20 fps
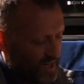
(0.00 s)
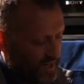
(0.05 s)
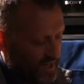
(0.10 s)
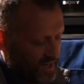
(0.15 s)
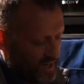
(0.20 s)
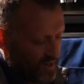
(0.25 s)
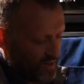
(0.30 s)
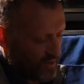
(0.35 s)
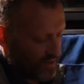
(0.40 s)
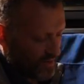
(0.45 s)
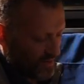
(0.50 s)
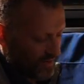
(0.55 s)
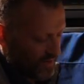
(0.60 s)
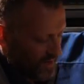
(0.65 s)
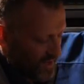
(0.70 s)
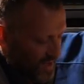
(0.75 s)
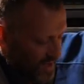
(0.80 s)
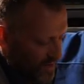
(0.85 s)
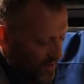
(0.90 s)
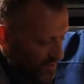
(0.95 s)
they're not.
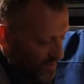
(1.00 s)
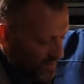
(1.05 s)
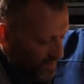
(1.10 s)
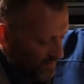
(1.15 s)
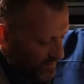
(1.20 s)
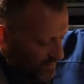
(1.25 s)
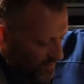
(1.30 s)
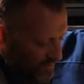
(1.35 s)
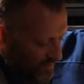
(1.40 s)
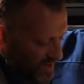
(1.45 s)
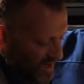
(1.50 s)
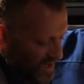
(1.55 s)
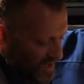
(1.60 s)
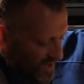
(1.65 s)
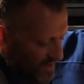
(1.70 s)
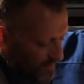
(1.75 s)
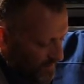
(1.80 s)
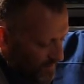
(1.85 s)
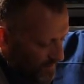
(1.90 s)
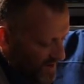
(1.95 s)
They're not. I
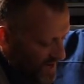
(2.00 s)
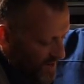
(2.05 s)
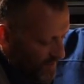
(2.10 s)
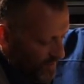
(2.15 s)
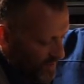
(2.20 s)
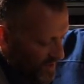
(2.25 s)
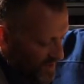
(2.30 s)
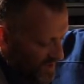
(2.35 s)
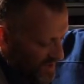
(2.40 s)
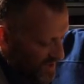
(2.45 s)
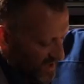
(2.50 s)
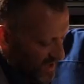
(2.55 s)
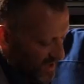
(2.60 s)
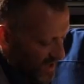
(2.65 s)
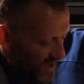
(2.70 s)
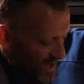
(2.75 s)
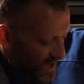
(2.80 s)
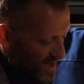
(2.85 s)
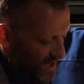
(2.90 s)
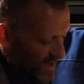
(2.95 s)
don't found ones that
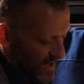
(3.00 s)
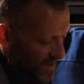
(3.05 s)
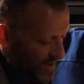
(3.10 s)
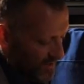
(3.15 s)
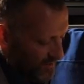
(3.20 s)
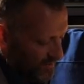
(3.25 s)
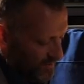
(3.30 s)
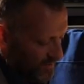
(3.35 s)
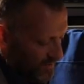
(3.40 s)
I like.